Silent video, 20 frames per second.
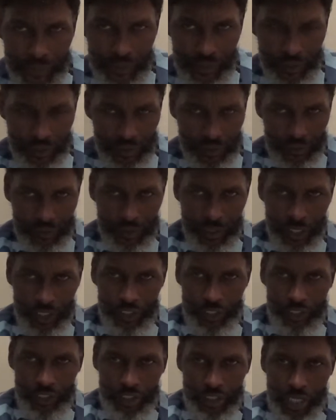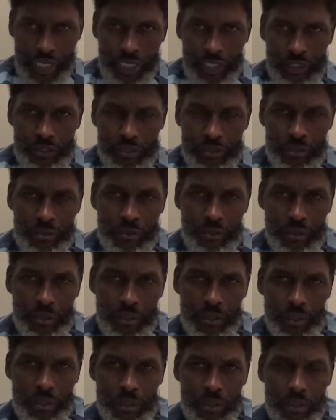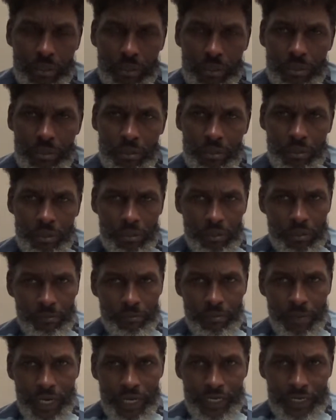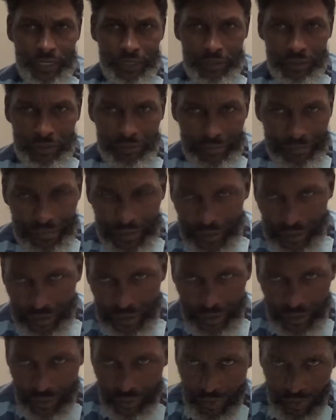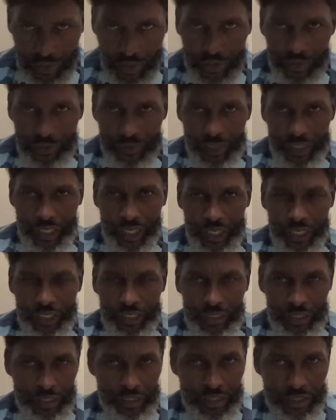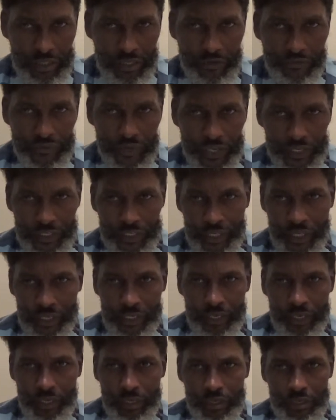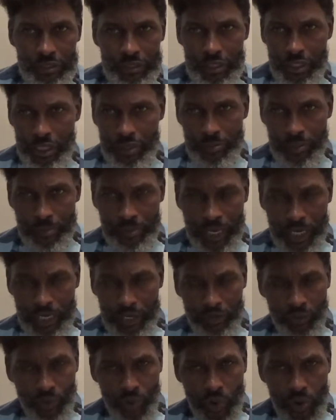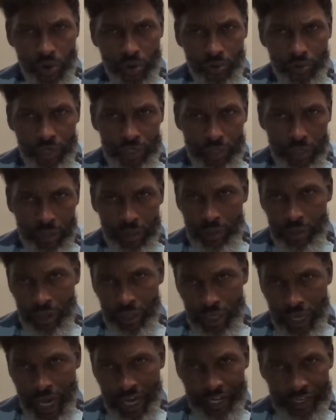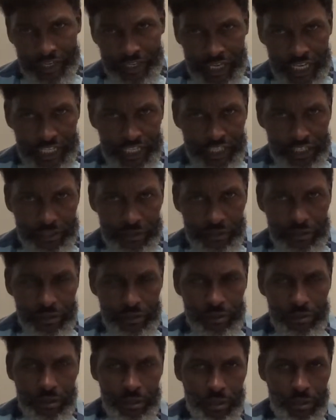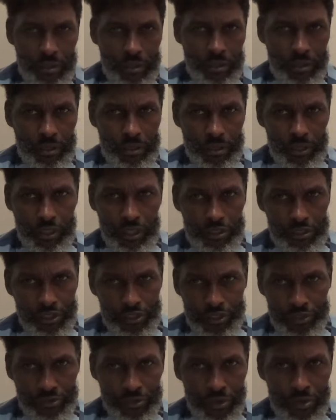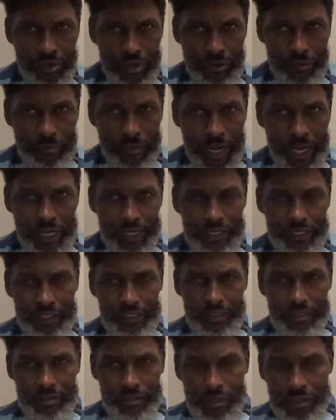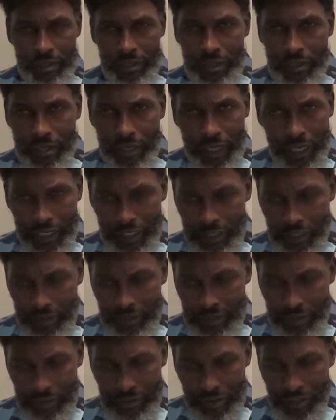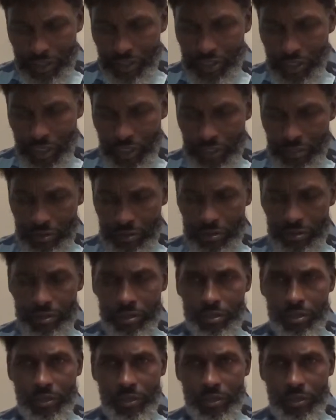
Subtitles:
You know, like the saints. You know, mighty so-called kings and stuff like that. Because he's going to be making war with a lot of nations. He's going to destroy the mighties and the saints.